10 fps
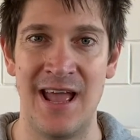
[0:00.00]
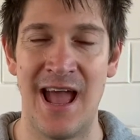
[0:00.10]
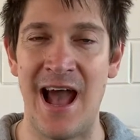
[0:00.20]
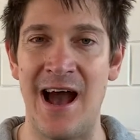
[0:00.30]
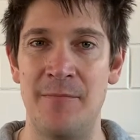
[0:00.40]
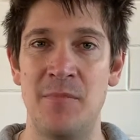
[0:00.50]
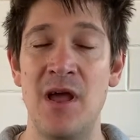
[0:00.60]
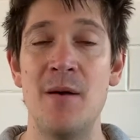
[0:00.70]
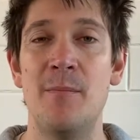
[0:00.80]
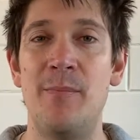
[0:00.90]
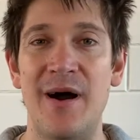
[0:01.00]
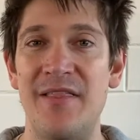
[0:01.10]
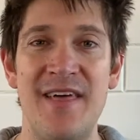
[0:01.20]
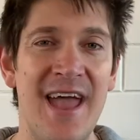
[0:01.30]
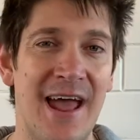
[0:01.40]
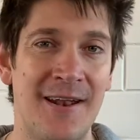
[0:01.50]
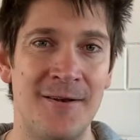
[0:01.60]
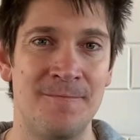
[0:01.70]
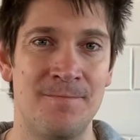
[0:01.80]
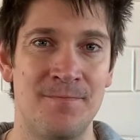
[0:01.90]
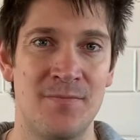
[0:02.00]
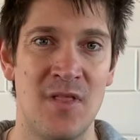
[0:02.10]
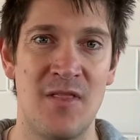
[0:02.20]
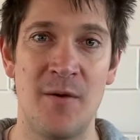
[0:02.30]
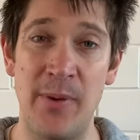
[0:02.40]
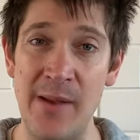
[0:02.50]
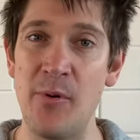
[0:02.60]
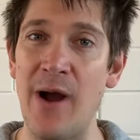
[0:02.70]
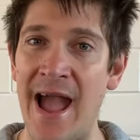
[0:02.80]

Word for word: Um, but then the people